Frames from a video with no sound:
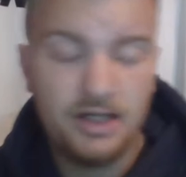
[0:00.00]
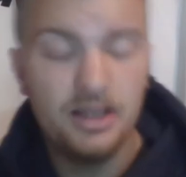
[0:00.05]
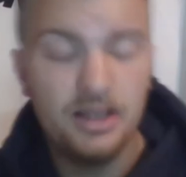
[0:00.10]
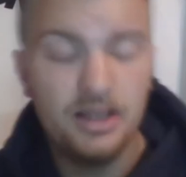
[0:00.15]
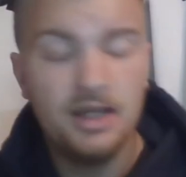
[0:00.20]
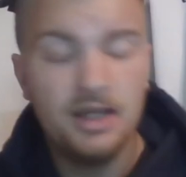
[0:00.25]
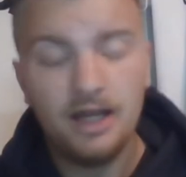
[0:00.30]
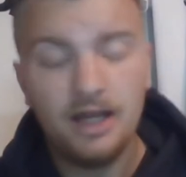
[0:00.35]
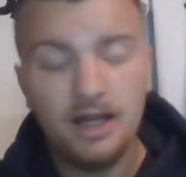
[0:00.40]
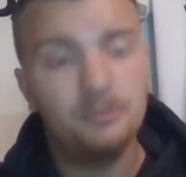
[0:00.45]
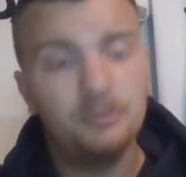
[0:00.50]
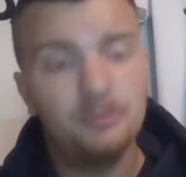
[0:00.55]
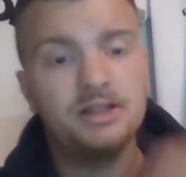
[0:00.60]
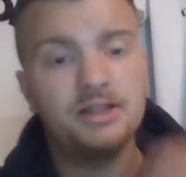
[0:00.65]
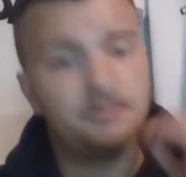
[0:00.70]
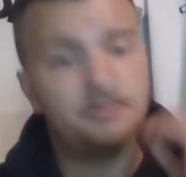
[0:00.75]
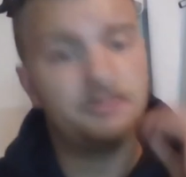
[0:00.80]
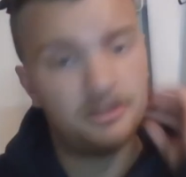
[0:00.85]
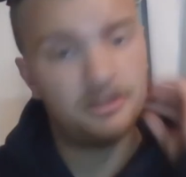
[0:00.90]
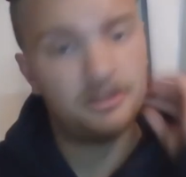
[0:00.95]
And when you get in the
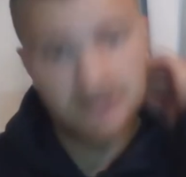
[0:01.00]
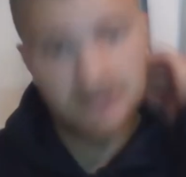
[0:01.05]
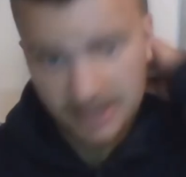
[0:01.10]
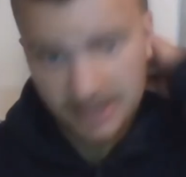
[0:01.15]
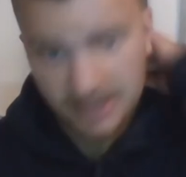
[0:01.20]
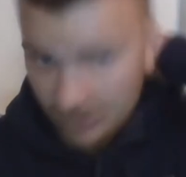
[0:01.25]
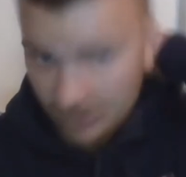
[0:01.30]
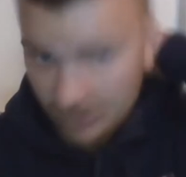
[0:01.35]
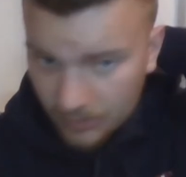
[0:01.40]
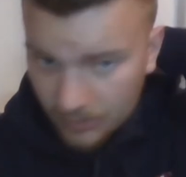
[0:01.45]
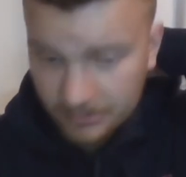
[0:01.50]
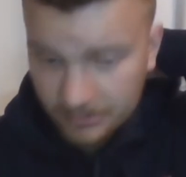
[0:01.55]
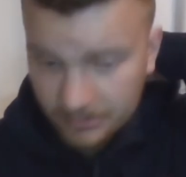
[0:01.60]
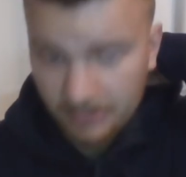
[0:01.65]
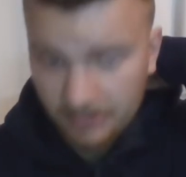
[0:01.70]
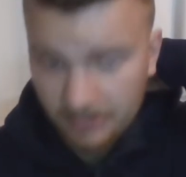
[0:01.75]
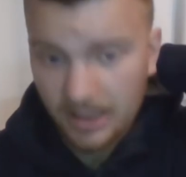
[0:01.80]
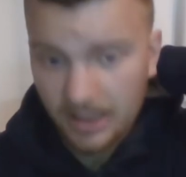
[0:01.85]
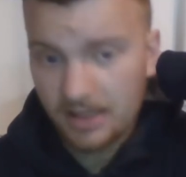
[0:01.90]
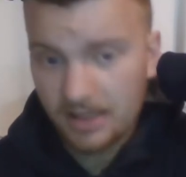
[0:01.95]
Premier League, he can always be a
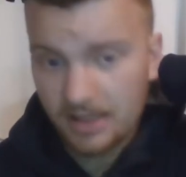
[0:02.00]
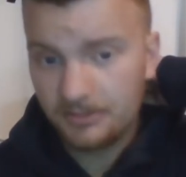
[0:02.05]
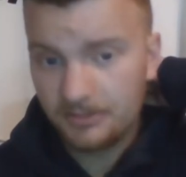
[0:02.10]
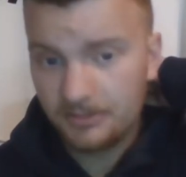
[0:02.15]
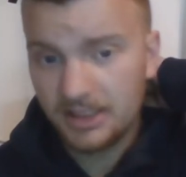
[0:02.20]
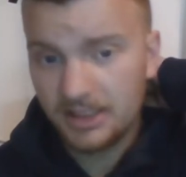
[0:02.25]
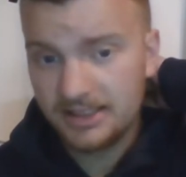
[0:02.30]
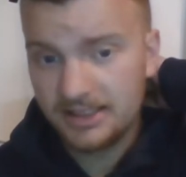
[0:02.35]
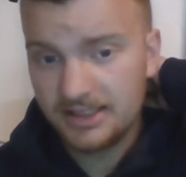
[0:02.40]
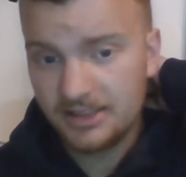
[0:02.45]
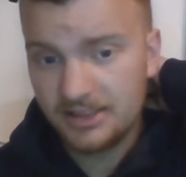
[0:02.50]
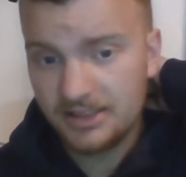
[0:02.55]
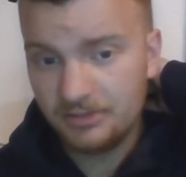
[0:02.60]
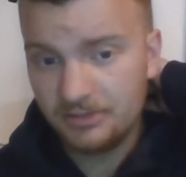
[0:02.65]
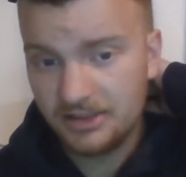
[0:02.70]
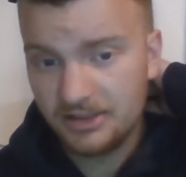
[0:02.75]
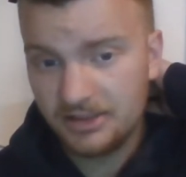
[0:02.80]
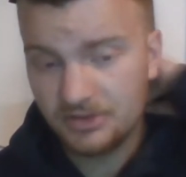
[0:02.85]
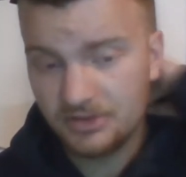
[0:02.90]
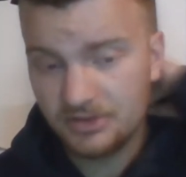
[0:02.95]
backup, but I think he'll be your
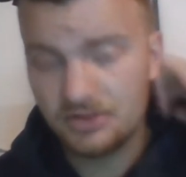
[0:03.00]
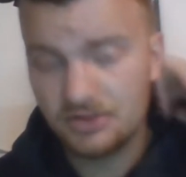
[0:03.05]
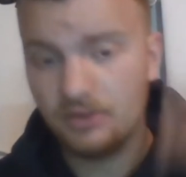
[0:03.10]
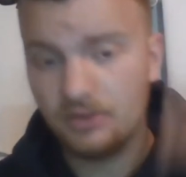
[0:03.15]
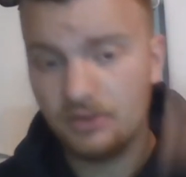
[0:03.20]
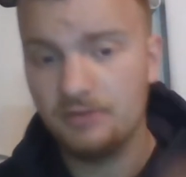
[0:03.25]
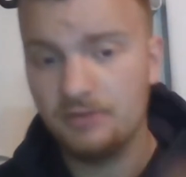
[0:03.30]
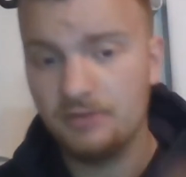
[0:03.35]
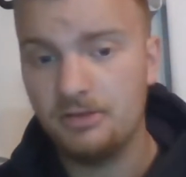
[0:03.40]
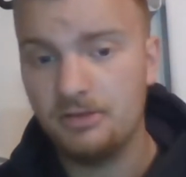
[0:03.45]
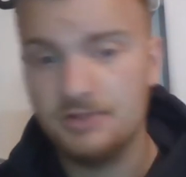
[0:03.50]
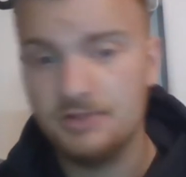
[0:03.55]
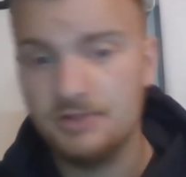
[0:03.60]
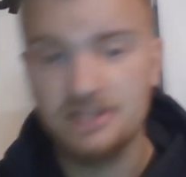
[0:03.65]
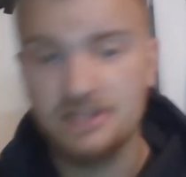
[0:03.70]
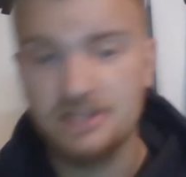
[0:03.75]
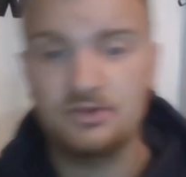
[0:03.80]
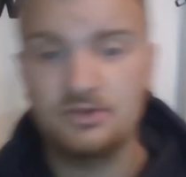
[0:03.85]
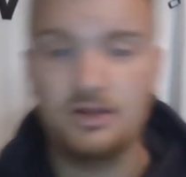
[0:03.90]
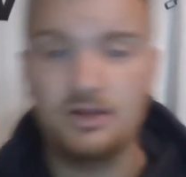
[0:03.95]
starter in the Premier League.
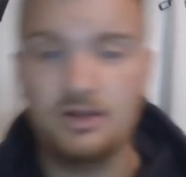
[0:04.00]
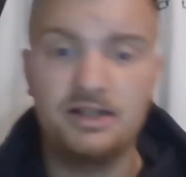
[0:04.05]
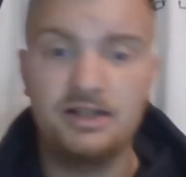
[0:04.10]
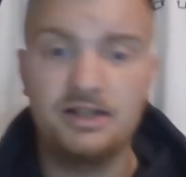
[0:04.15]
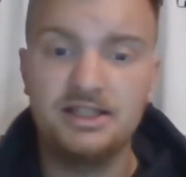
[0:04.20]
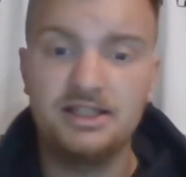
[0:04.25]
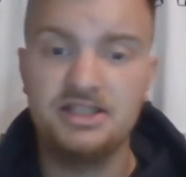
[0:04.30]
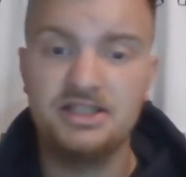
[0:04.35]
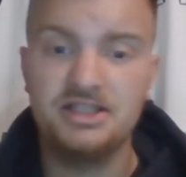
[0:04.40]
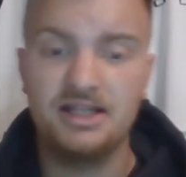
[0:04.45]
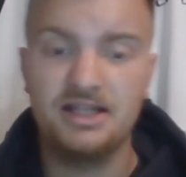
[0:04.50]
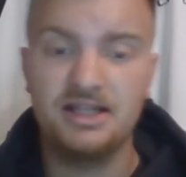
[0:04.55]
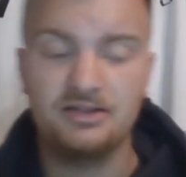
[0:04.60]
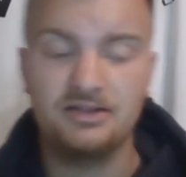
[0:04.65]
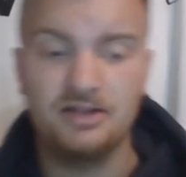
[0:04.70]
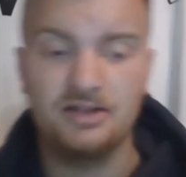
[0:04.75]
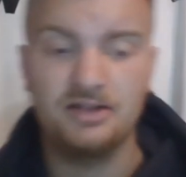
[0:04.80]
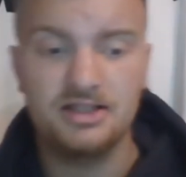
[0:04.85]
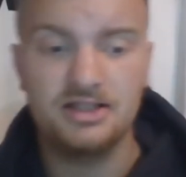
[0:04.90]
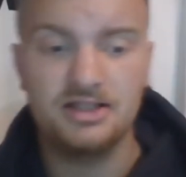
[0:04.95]
Sorry, I got an itchy neck there, guys.